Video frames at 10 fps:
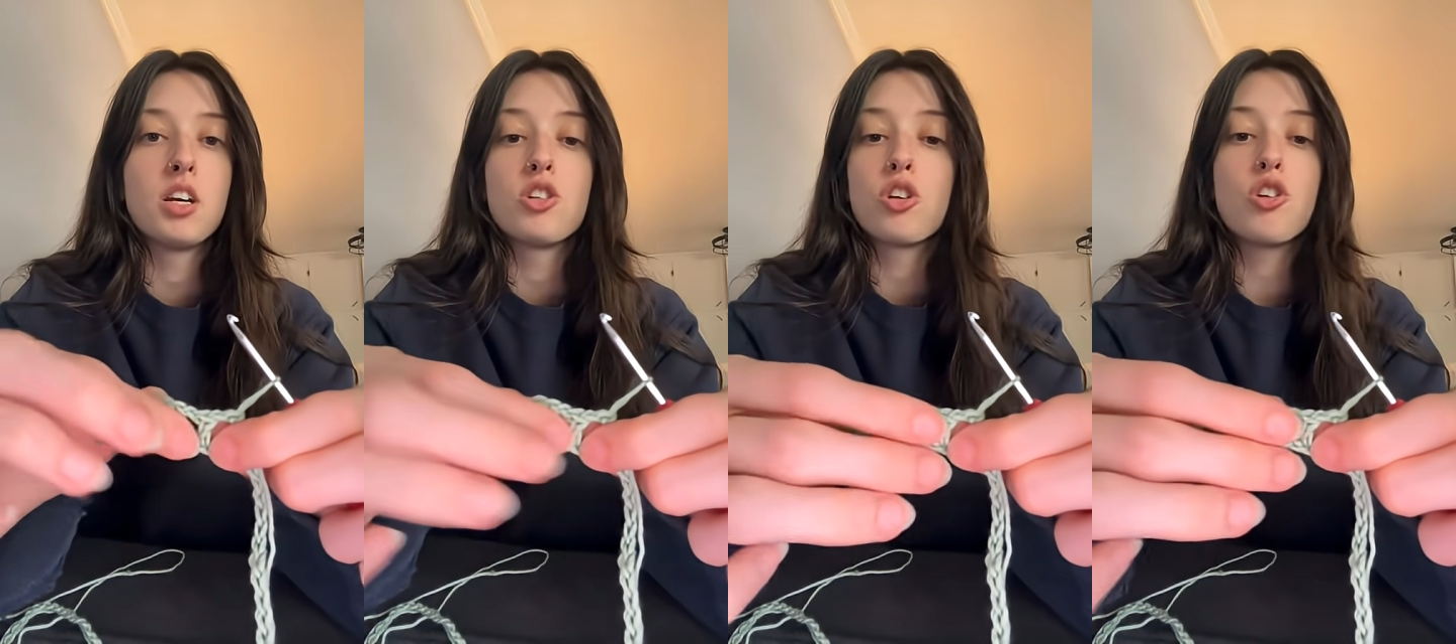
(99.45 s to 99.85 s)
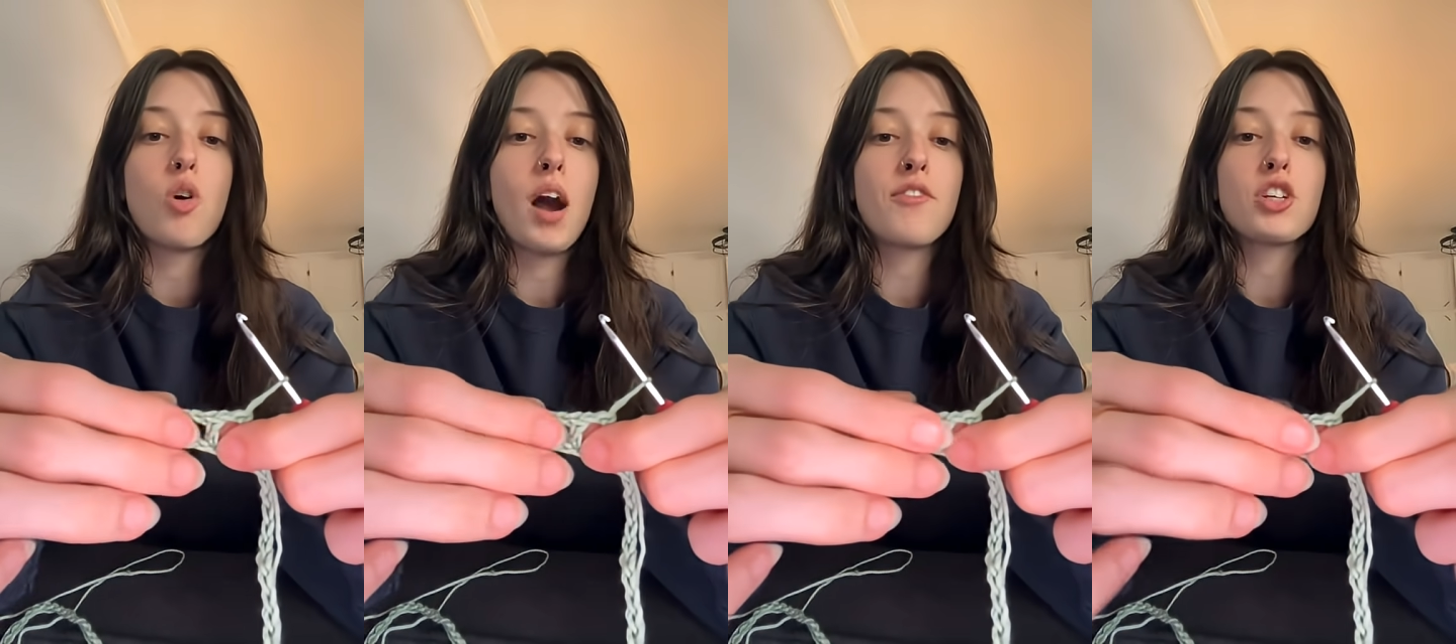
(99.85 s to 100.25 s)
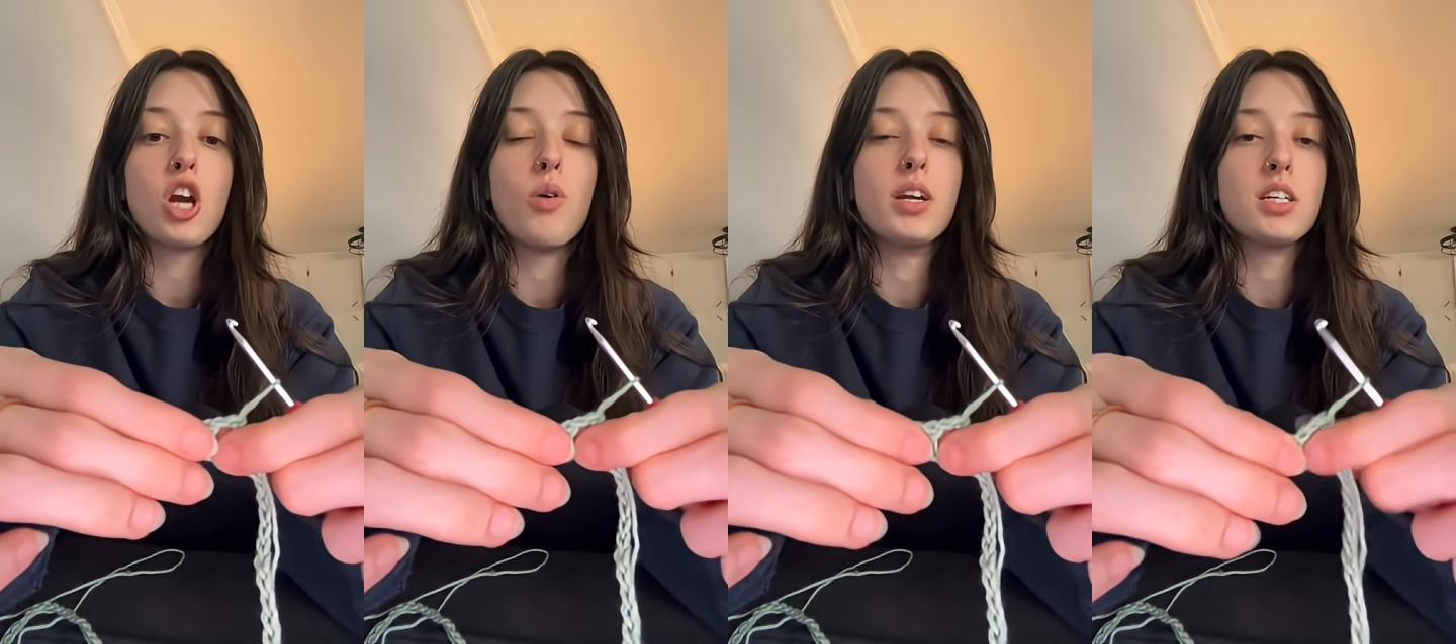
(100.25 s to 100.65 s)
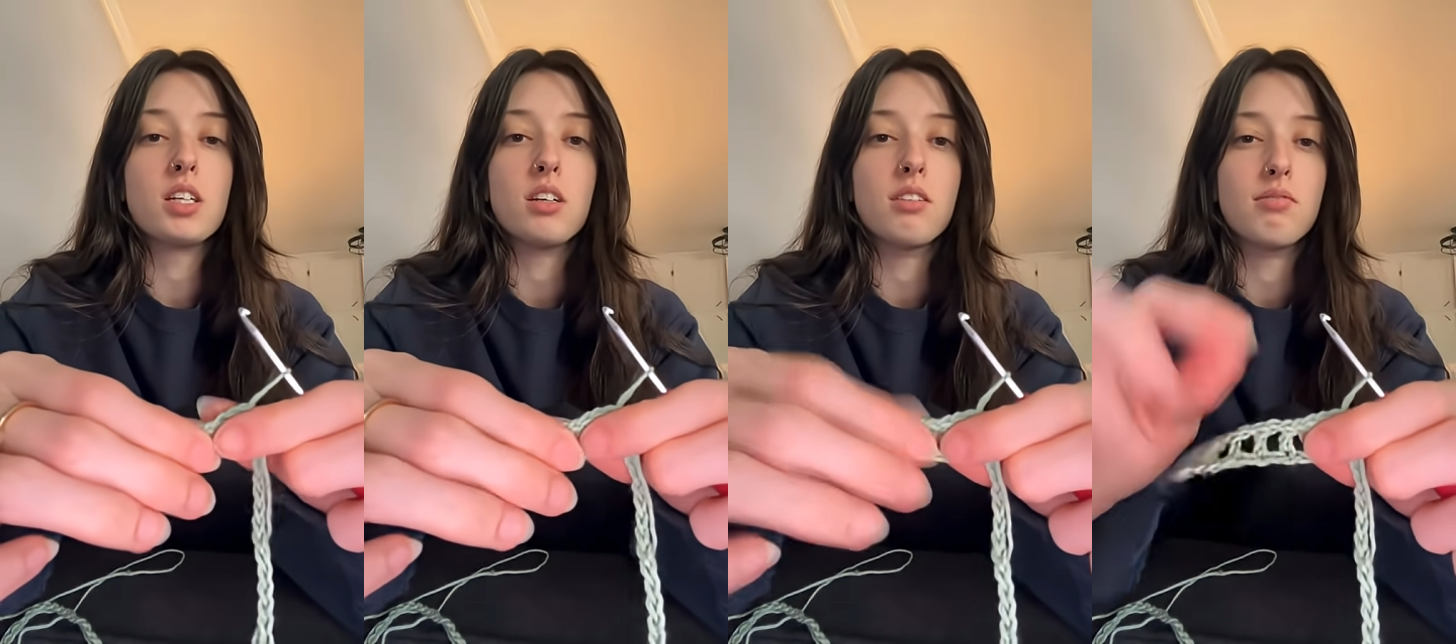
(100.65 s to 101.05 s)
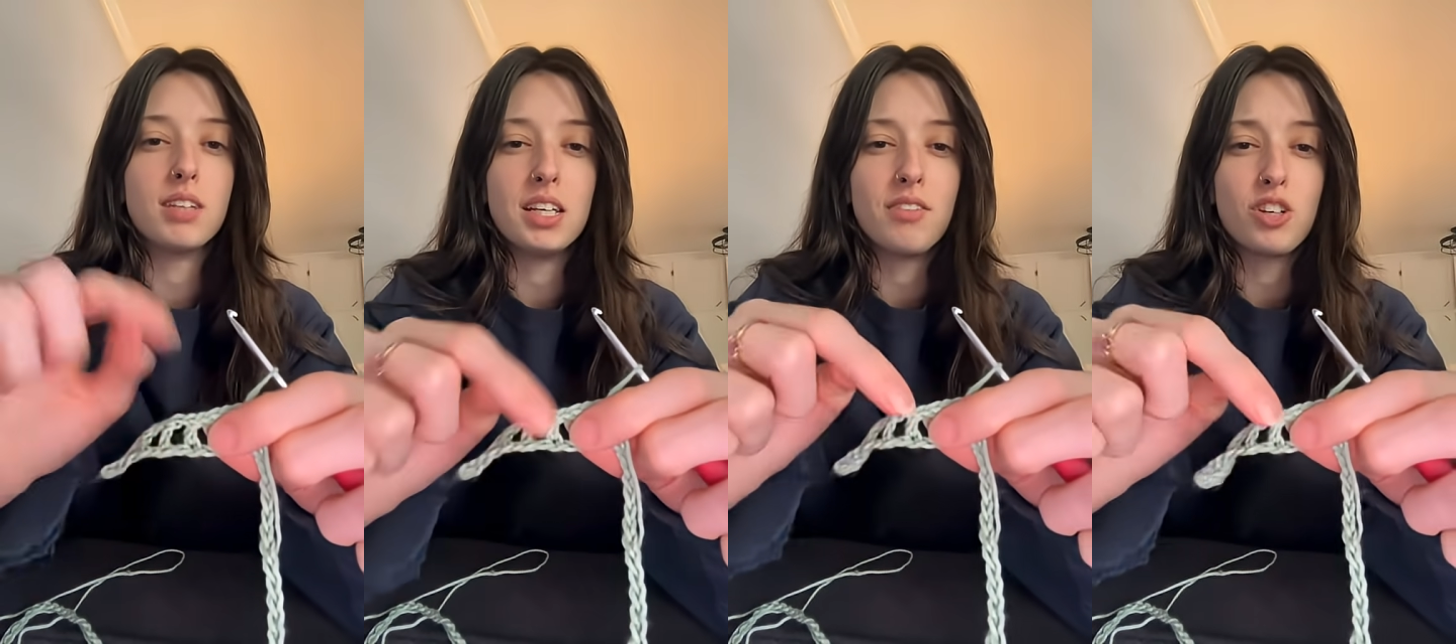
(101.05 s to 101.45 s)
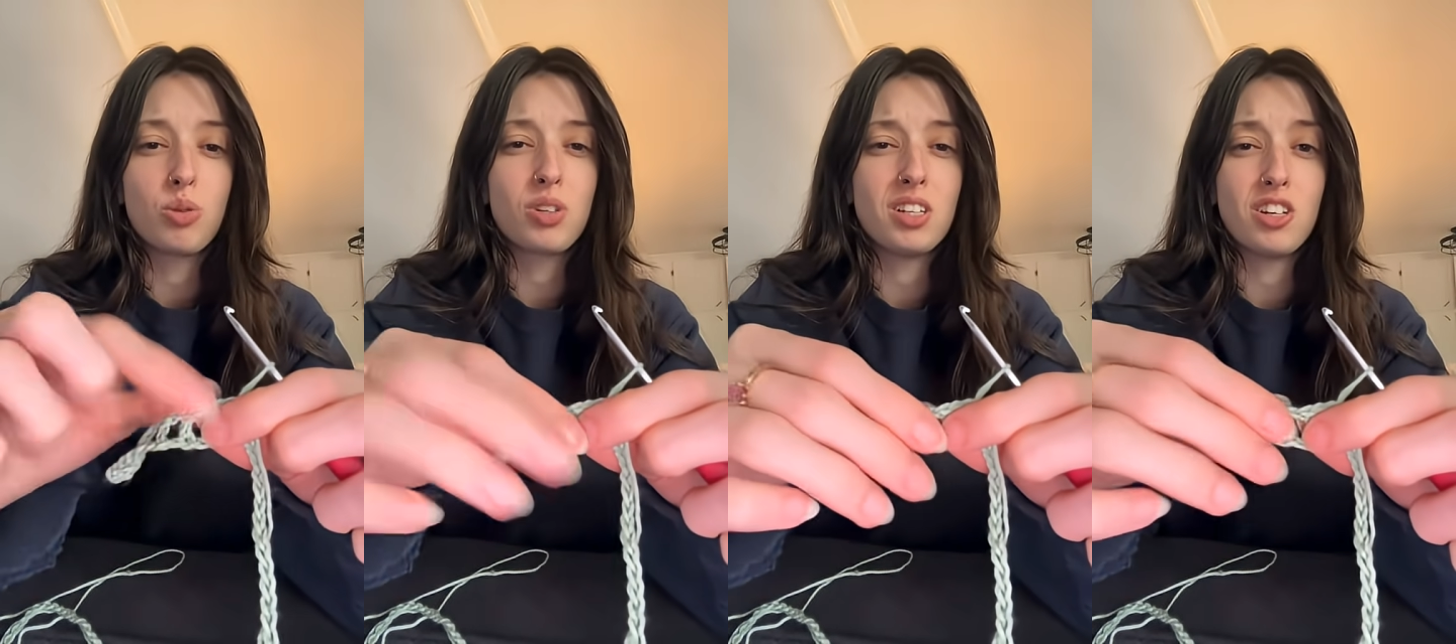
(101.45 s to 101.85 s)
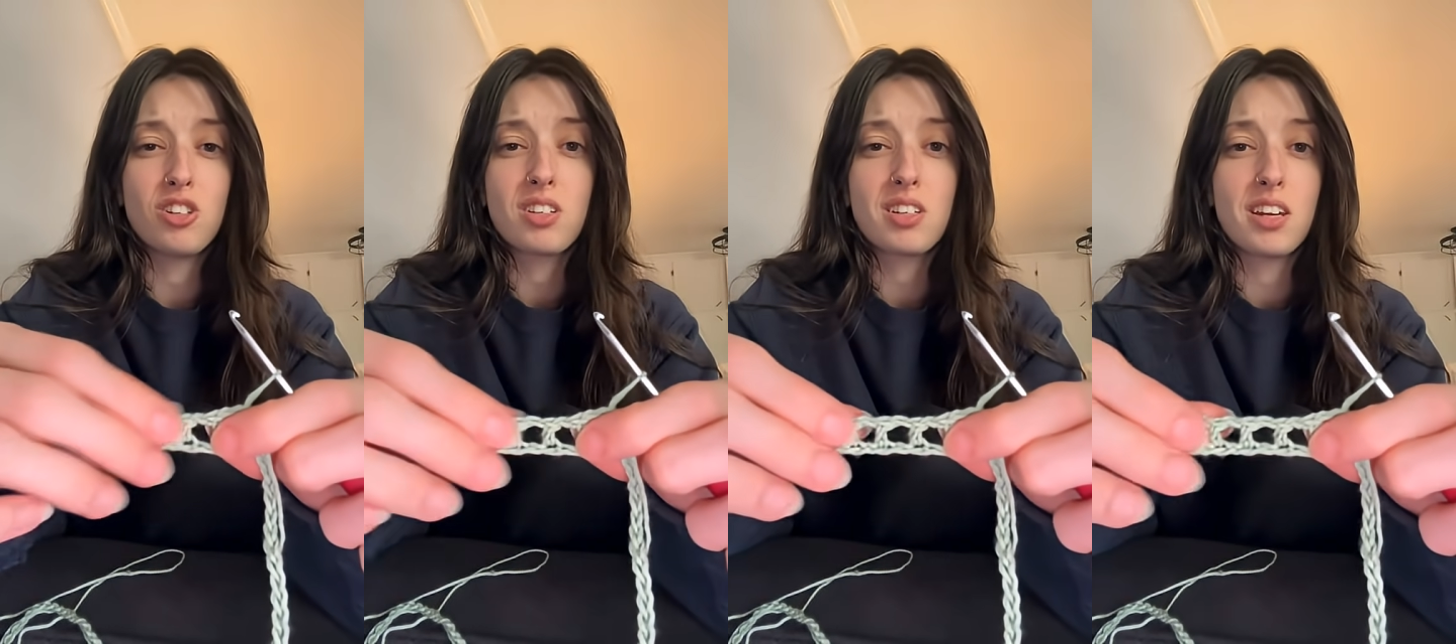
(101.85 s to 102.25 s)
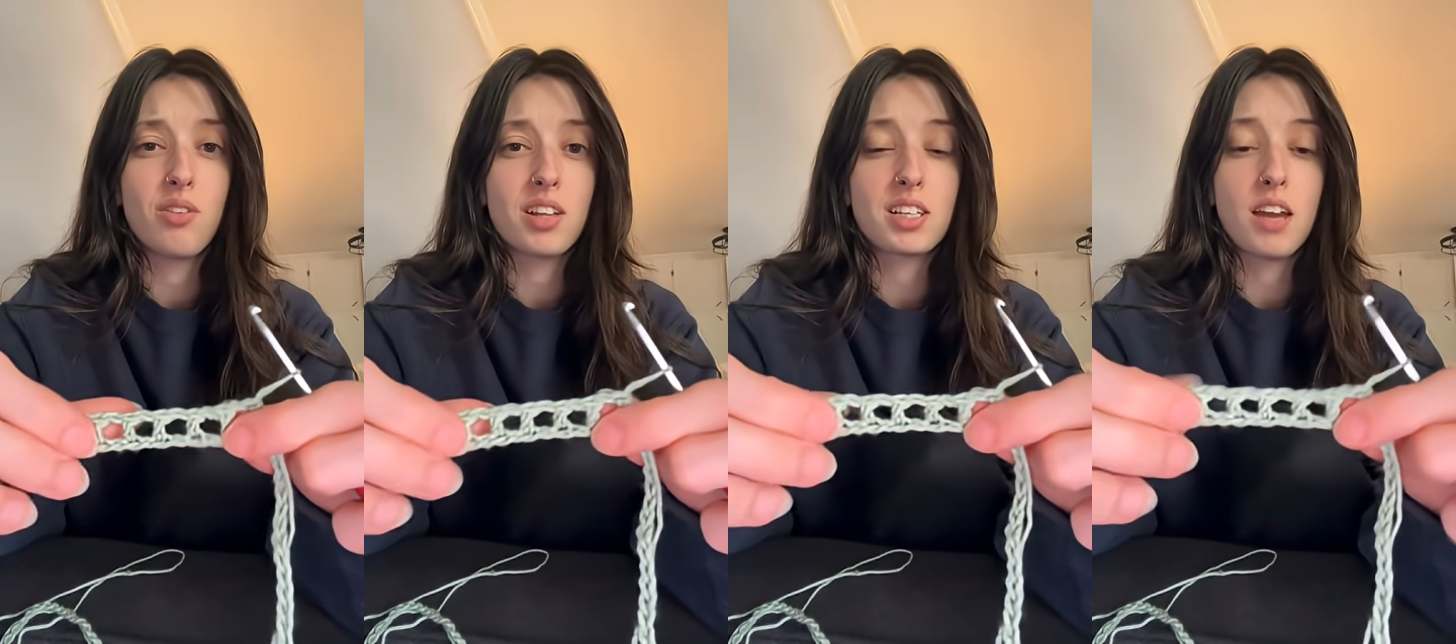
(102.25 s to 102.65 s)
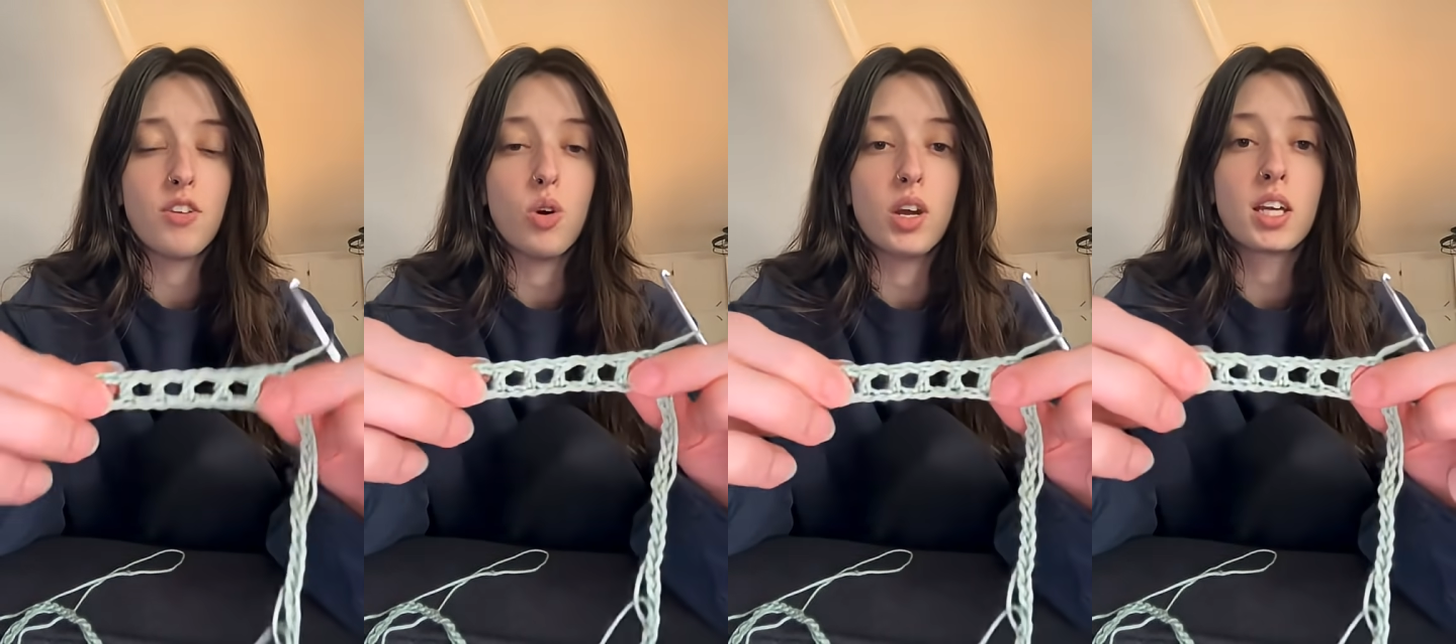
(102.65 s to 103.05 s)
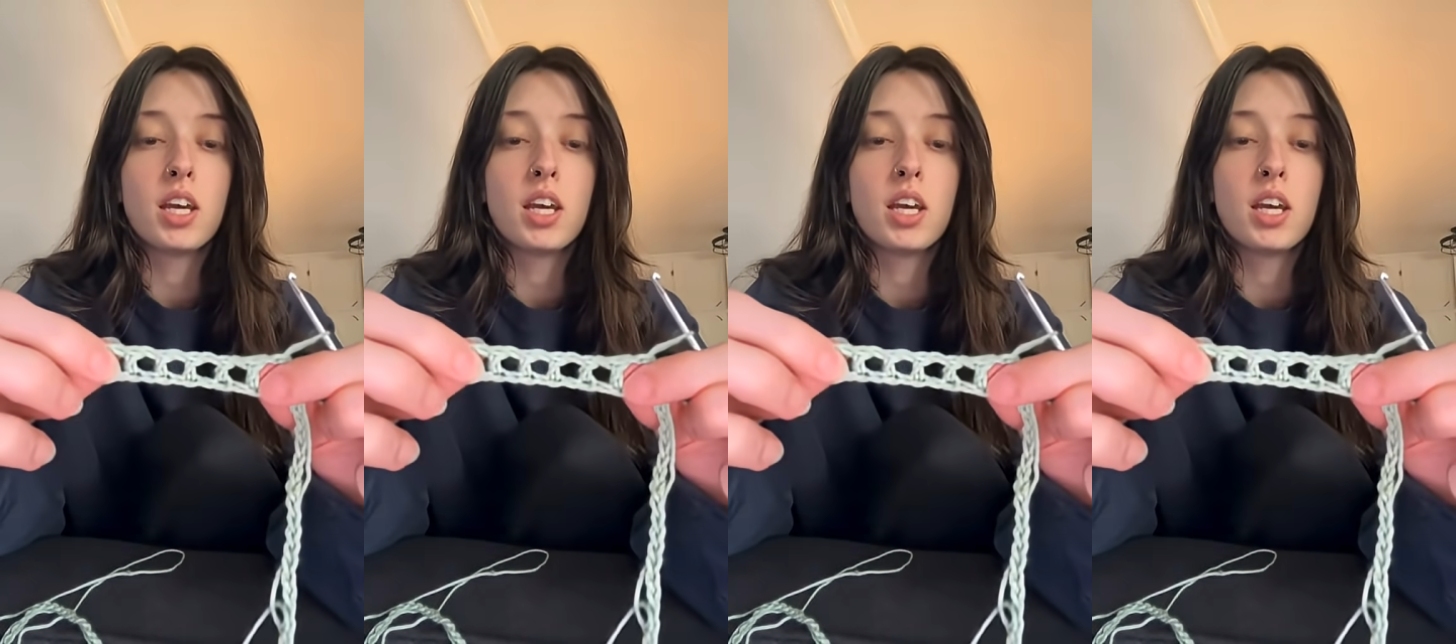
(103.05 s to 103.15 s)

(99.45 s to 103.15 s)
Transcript: so you don't have to go into individual stitches, because I know that's kind of annoying,